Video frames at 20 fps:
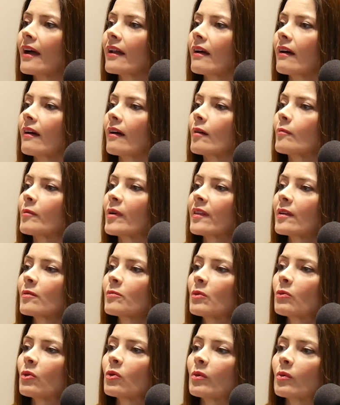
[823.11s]
I think
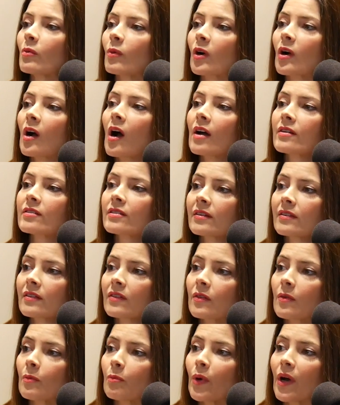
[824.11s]
people will be more
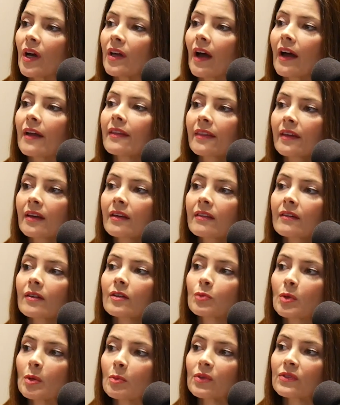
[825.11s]
cautious, but I think
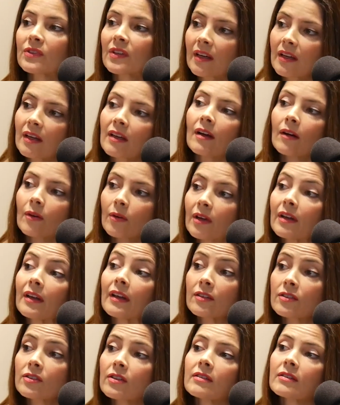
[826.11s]
there's people taking out
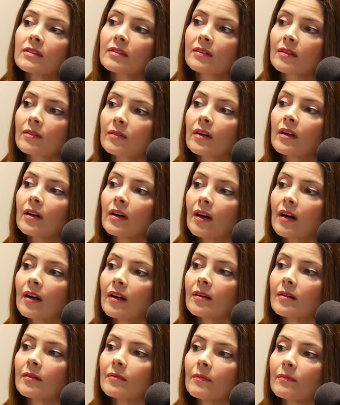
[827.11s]
conditions
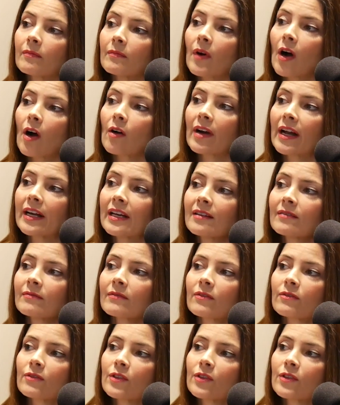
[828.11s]
already.